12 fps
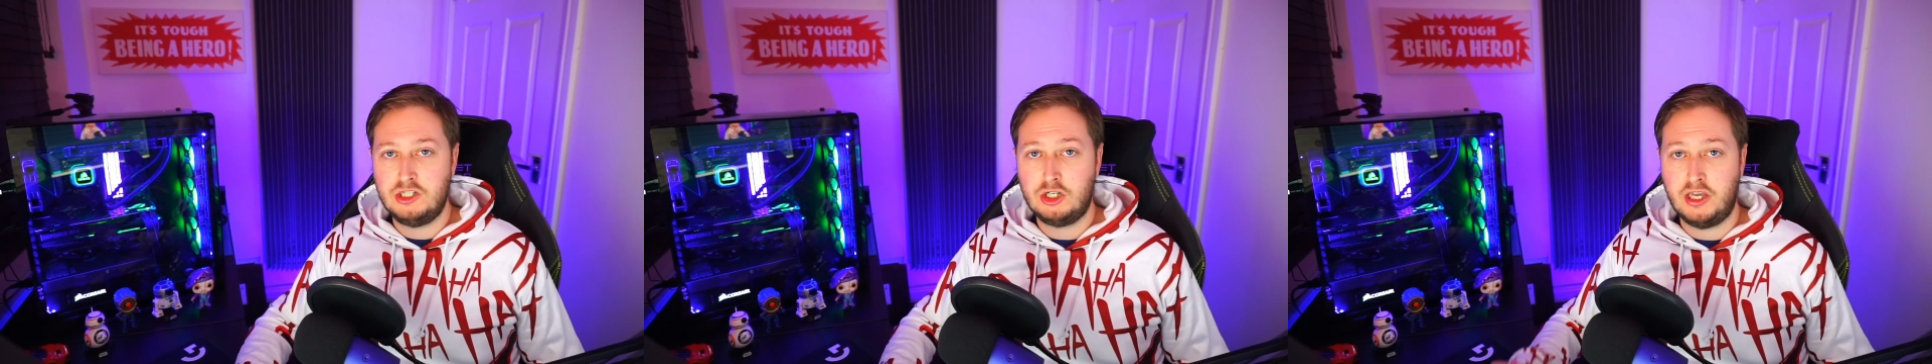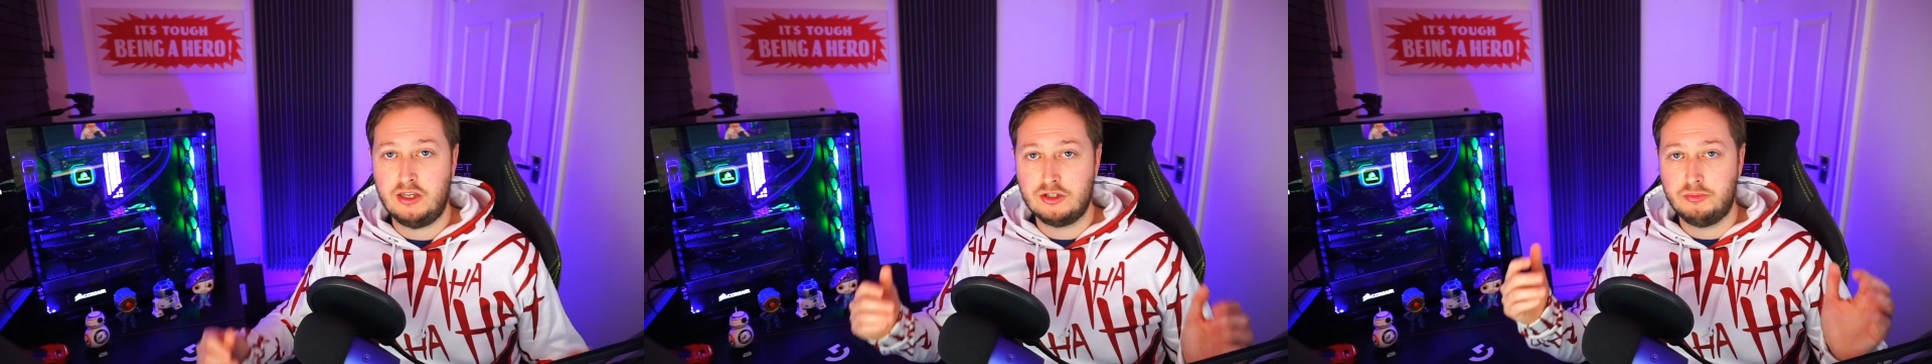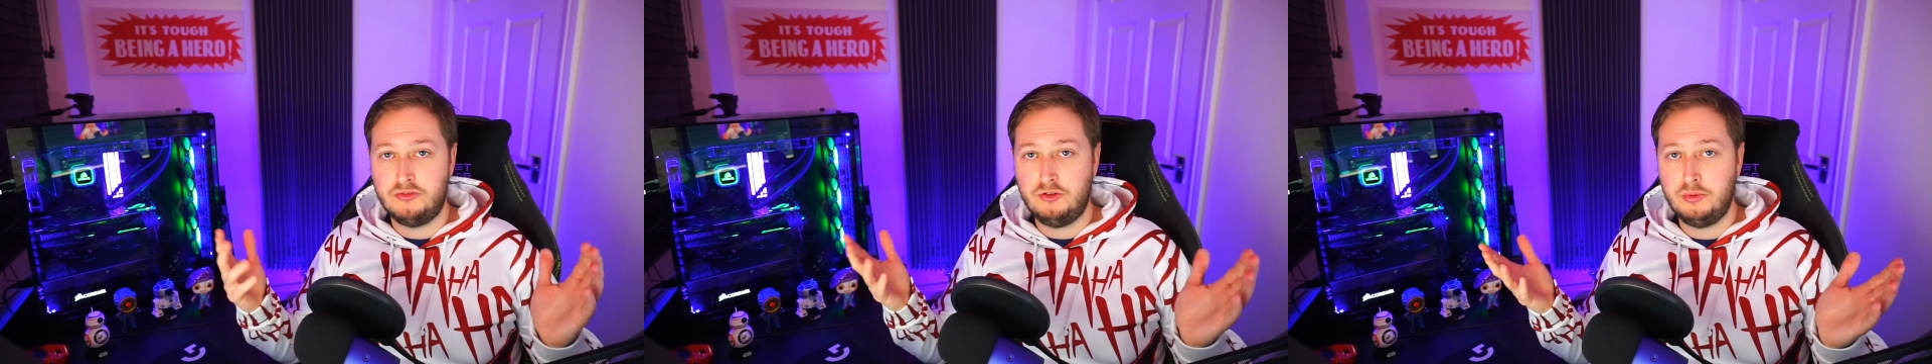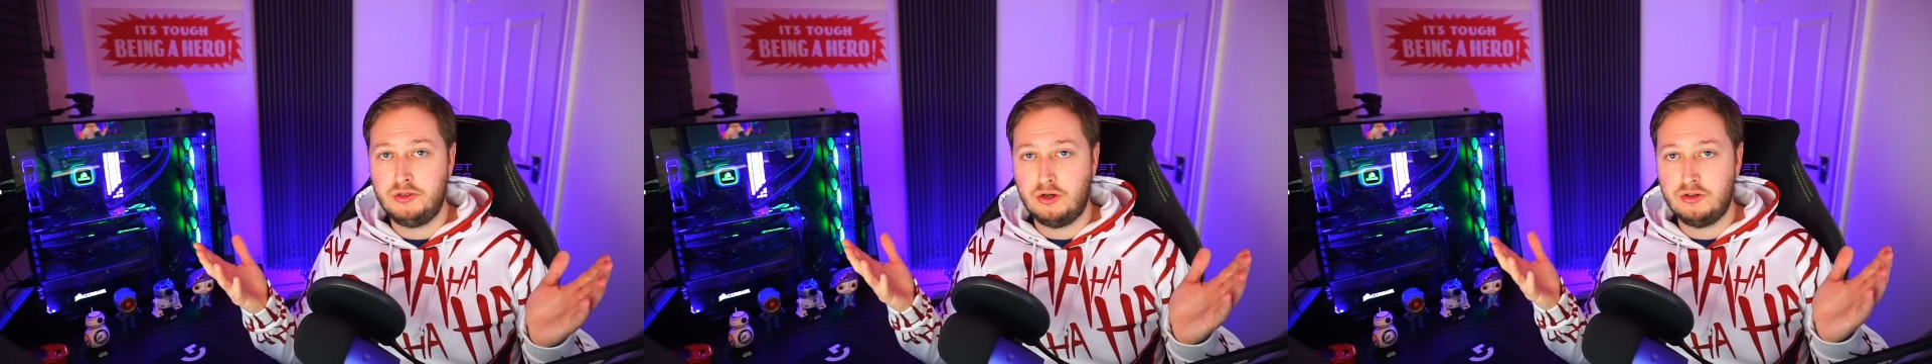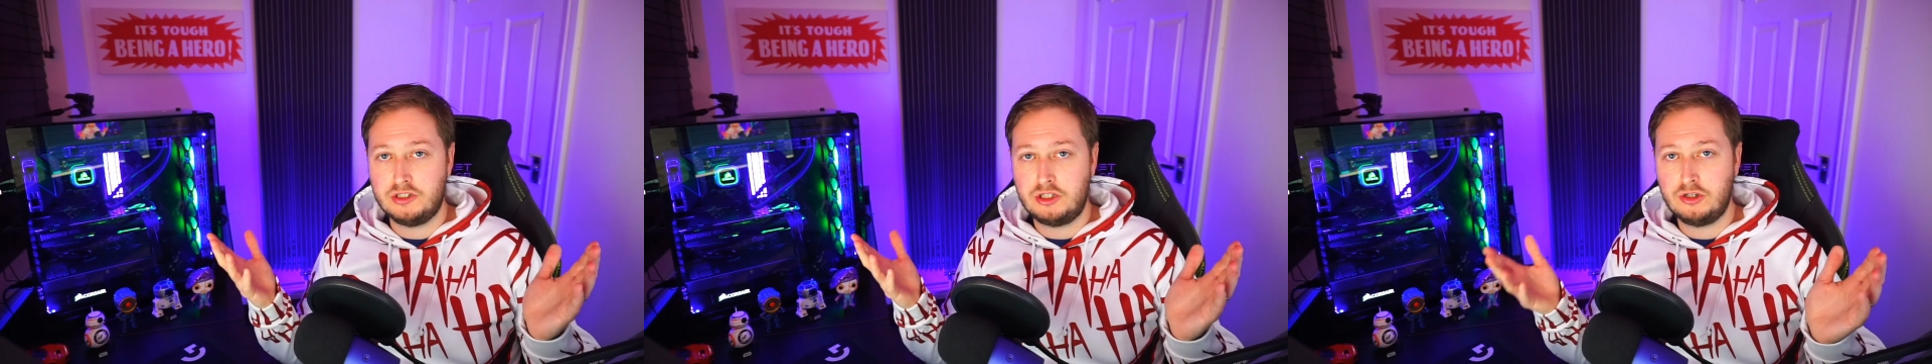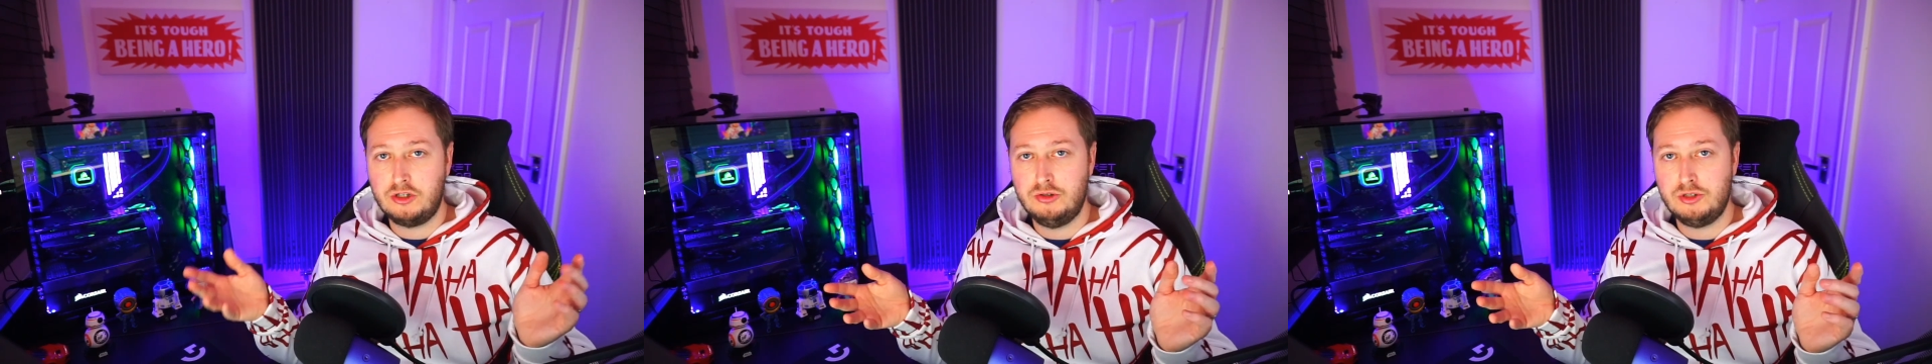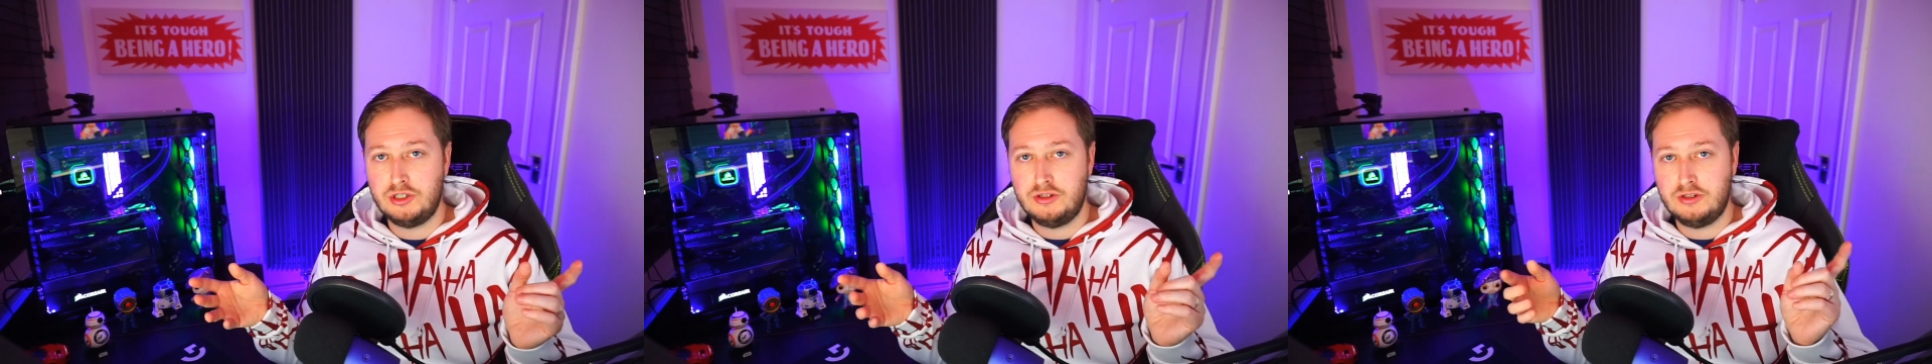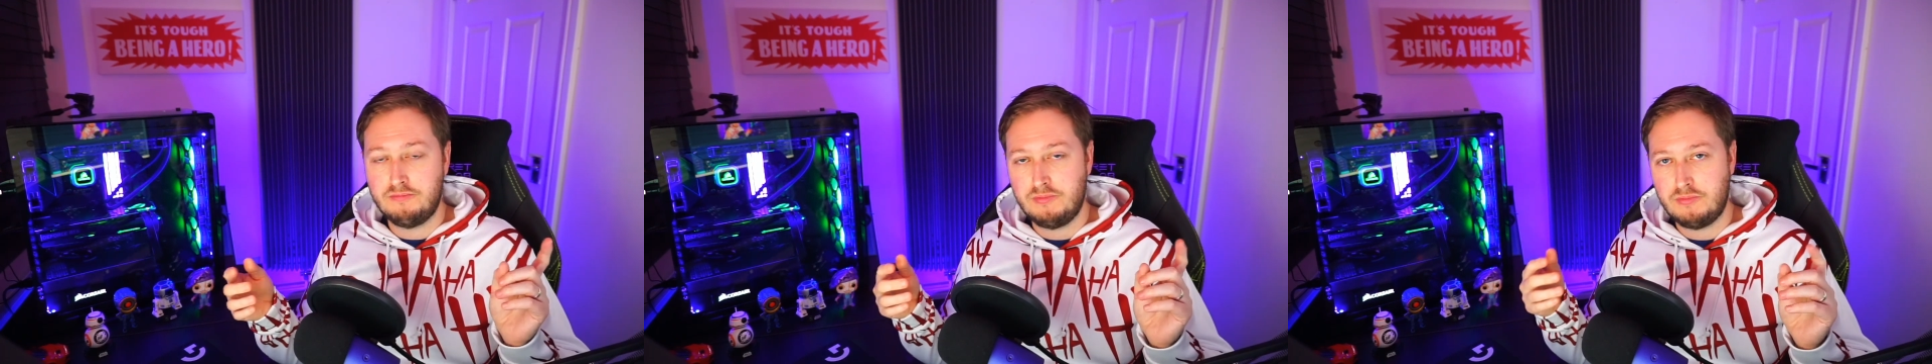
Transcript: Okay, so before we go into the conclusion,